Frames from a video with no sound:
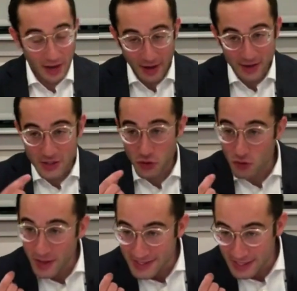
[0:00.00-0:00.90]
And it's
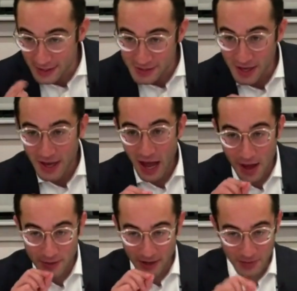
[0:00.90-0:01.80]
crazy, because
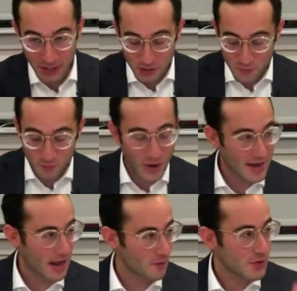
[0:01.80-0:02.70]
I'm telling you
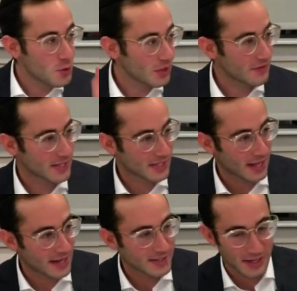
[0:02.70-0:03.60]
right now, when you leave this
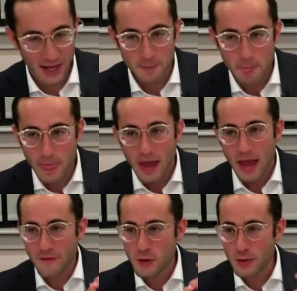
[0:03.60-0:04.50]
class today,
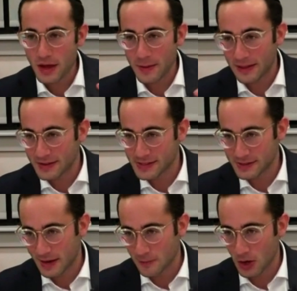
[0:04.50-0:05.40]
if you think about this as
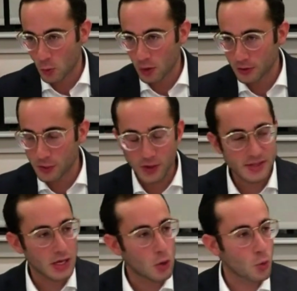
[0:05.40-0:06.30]
a temporary world,
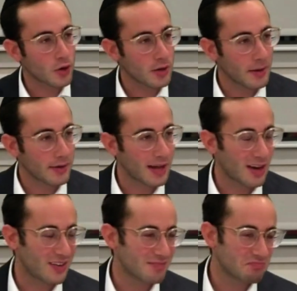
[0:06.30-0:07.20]
things that you're worried about
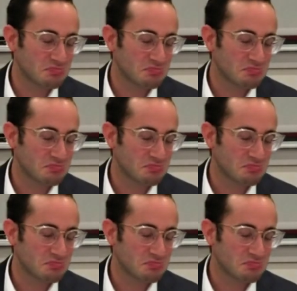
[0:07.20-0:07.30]
now,